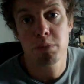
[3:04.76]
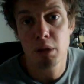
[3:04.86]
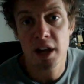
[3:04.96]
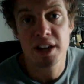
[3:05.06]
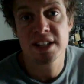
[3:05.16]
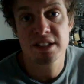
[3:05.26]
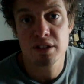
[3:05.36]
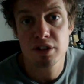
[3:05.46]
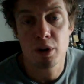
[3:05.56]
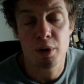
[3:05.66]
plugs
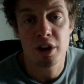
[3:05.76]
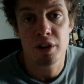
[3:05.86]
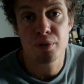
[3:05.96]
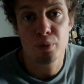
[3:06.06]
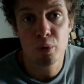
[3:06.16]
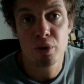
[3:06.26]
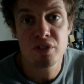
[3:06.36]
going on for